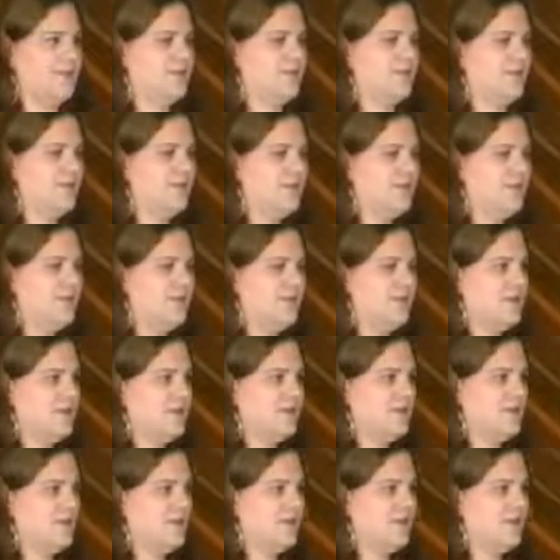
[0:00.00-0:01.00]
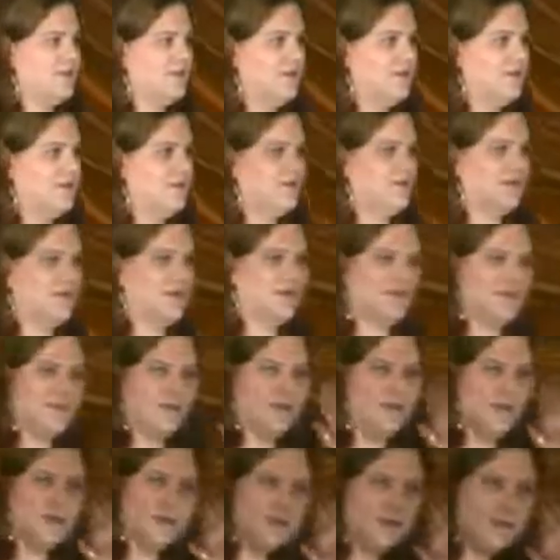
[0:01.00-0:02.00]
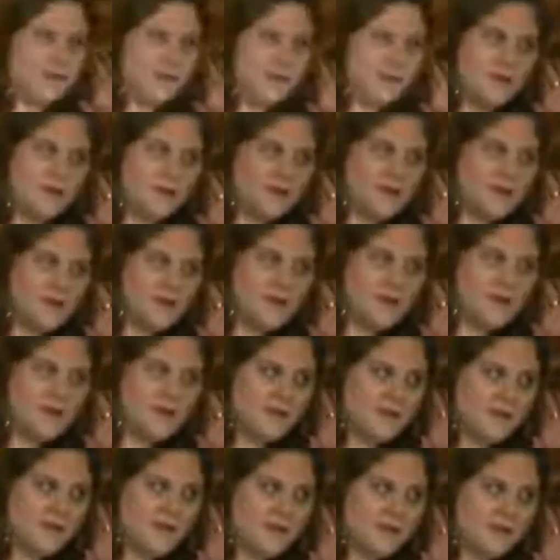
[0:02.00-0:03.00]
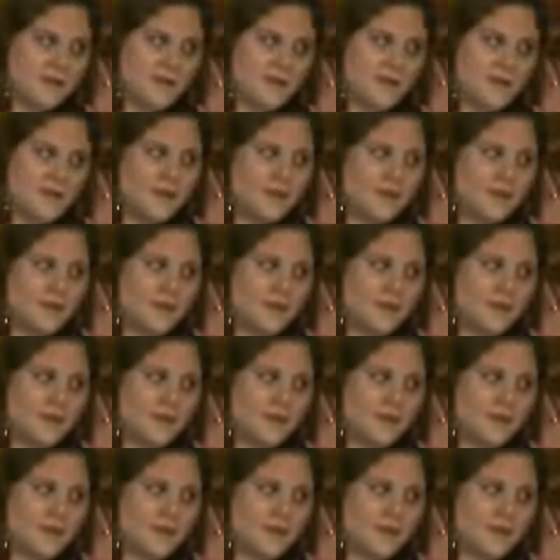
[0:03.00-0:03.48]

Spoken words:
Nobody speaks.